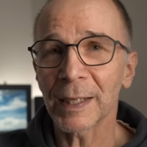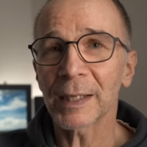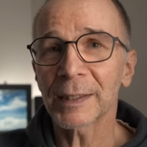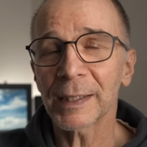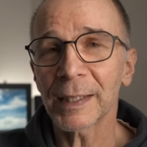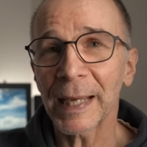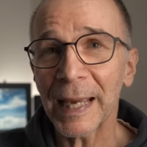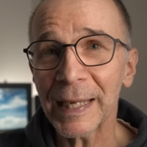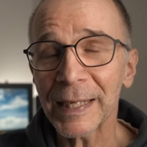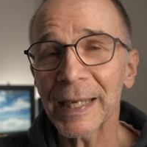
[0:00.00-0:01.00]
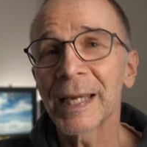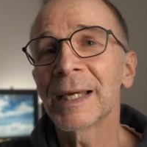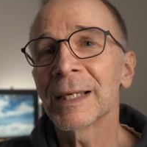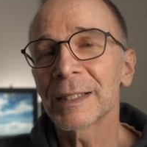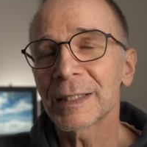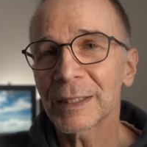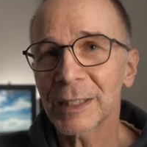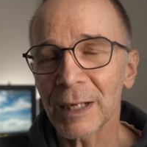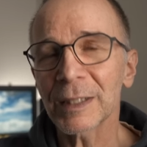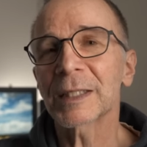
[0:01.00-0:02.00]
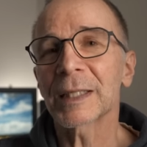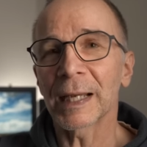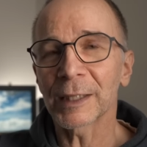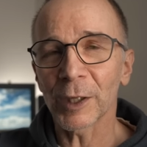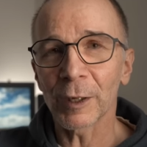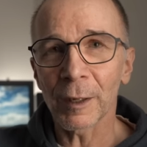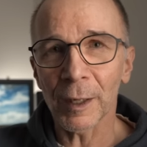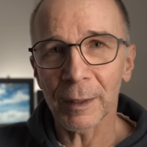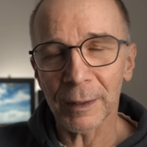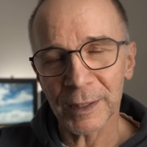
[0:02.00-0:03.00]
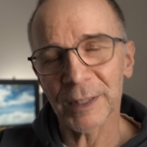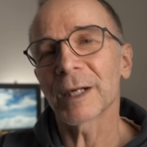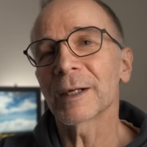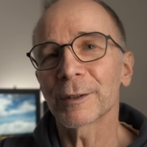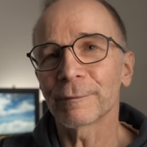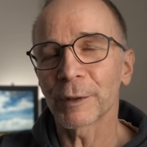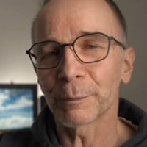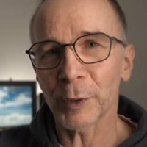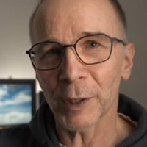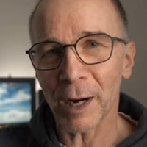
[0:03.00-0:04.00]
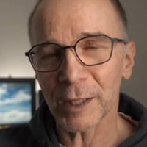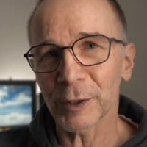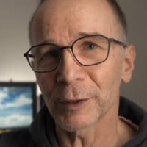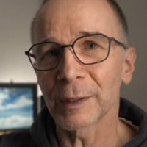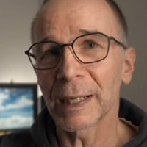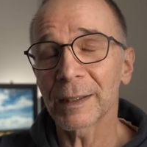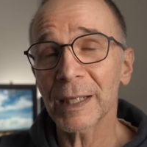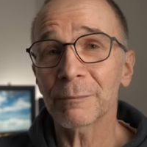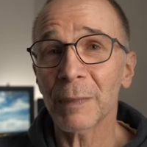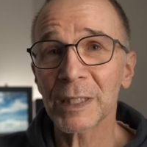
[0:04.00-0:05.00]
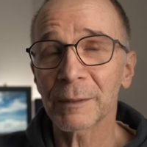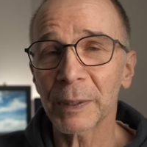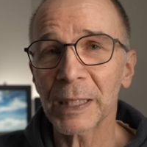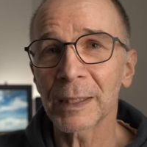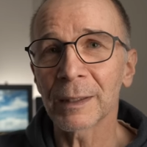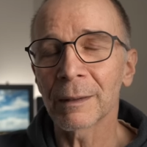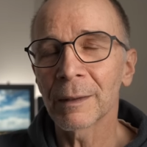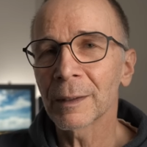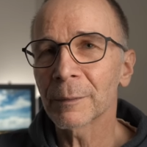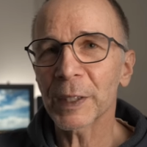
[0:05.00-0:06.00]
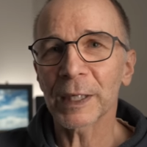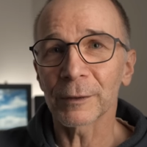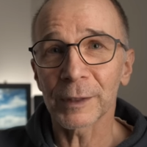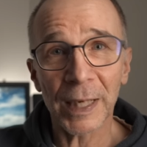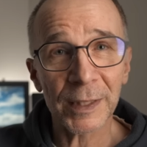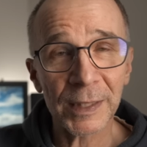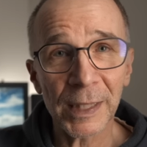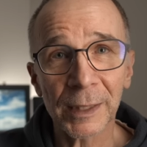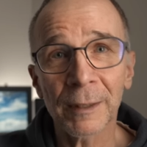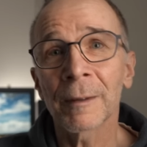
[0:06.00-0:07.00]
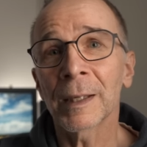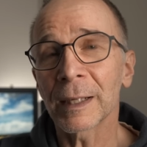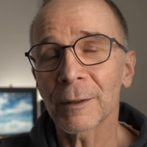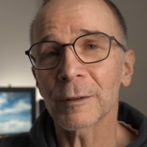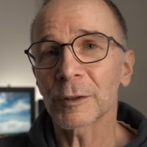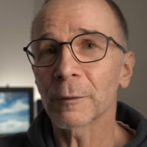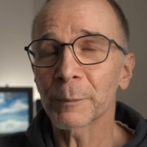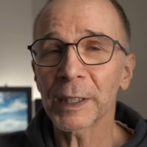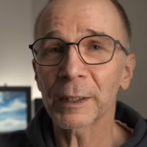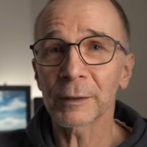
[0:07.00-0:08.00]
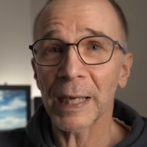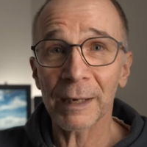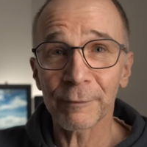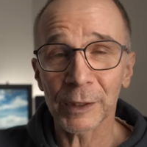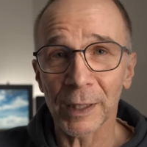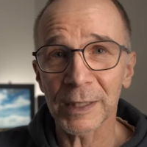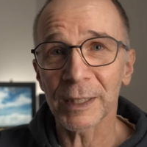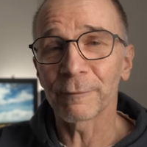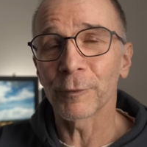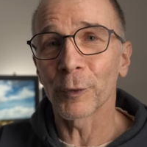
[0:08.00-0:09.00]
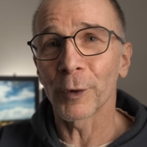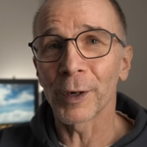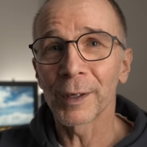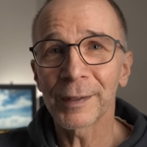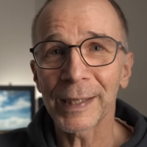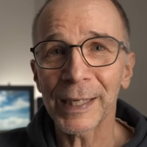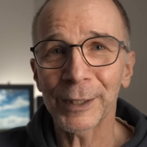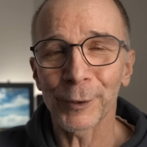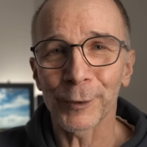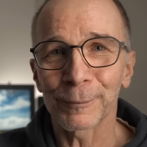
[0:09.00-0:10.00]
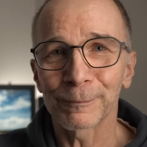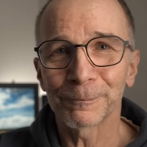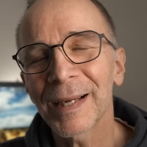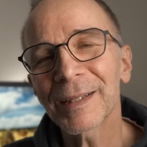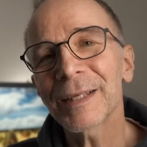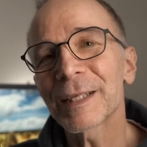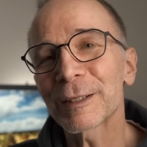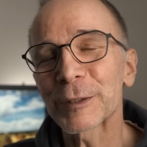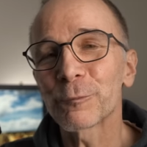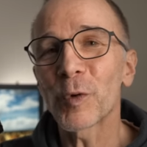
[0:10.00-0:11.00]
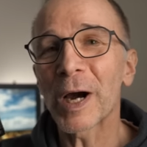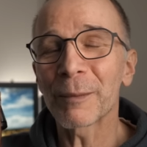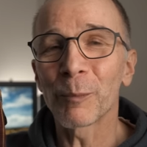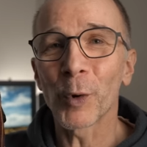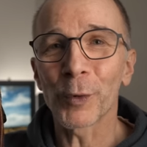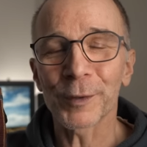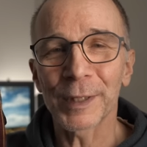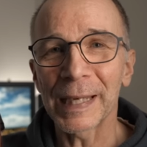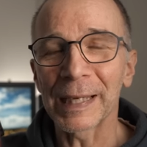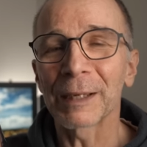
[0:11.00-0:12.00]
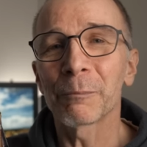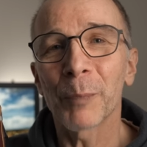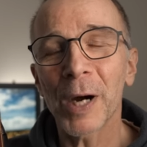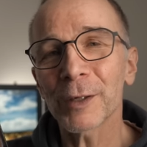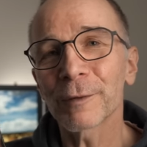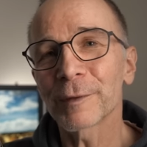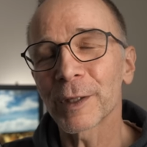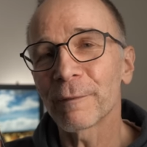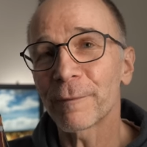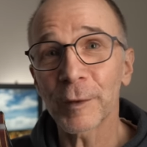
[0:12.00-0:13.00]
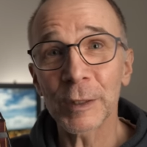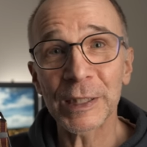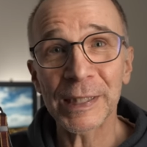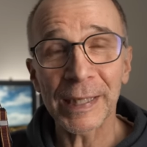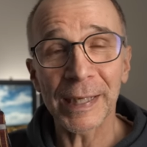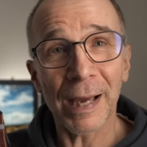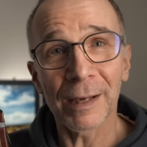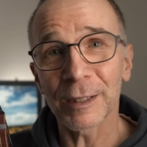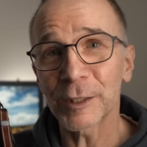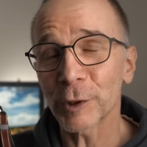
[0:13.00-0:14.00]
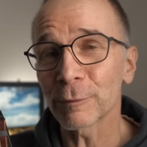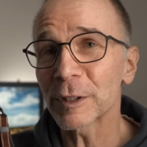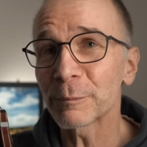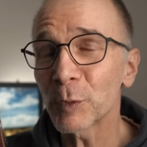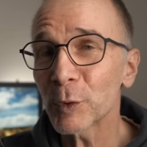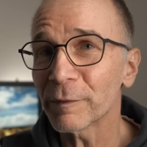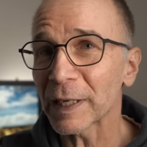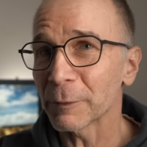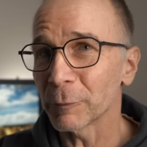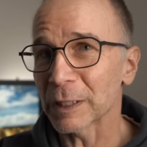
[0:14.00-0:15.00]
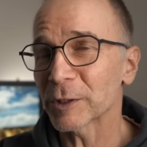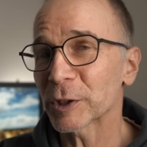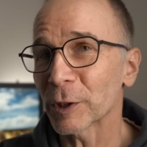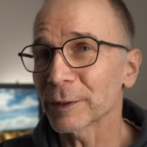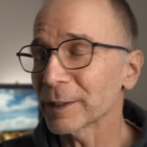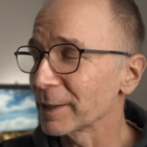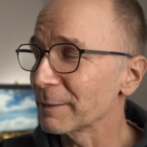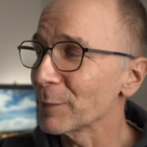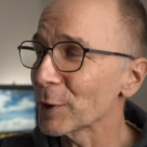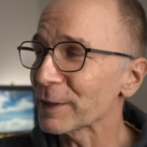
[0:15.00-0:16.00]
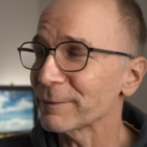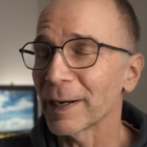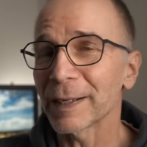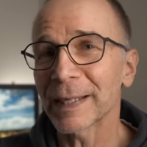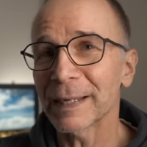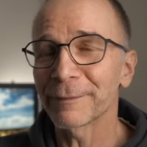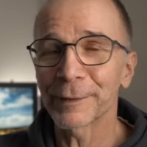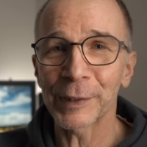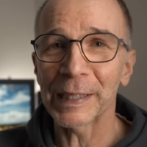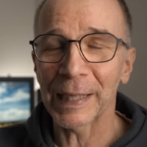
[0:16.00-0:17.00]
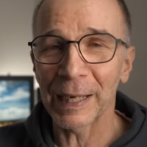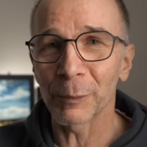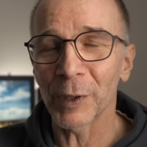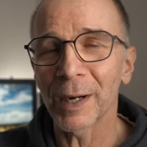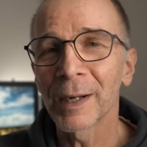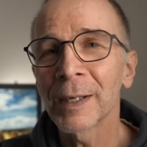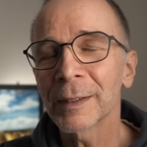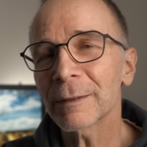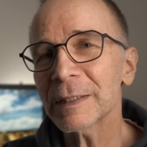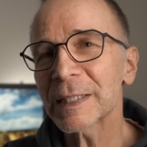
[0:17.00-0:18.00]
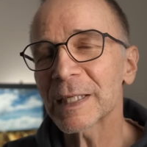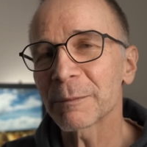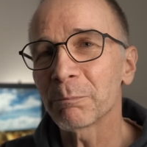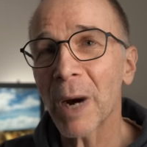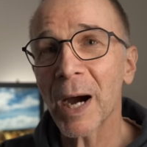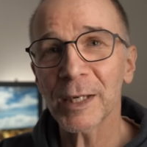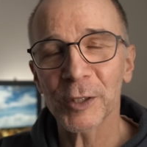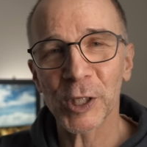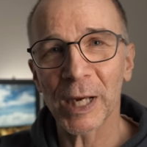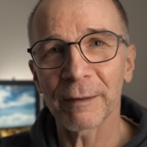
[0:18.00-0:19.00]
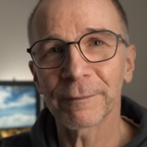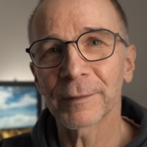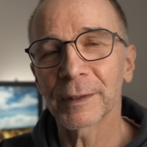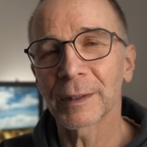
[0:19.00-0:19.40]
1980, just at the start of the production, and that must have been pretty good testing and also pretty good advertising for Nikon. And then there is one more thing. Part of the first Indiana Jones movie was shot on a modified F3 camera. There is this mineshaft